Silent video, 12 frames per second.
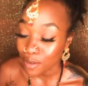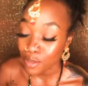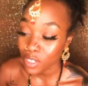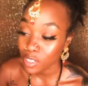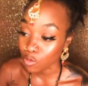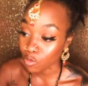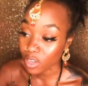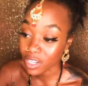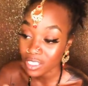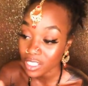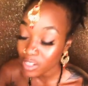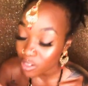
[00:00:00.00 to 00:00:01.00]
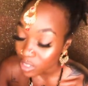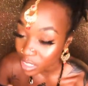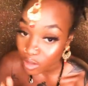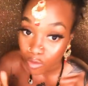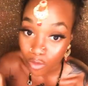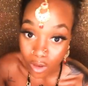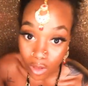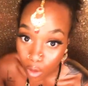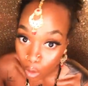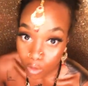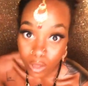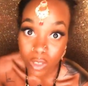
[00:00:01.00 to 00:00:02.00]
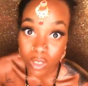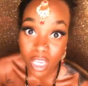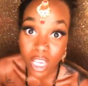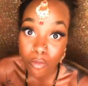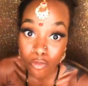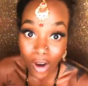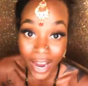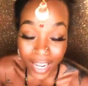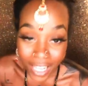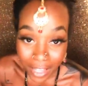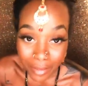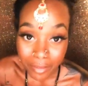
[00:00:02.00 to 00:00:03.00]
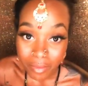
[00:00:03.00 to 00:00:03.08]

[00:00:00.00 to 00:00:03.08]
you just continuously, just keep writing,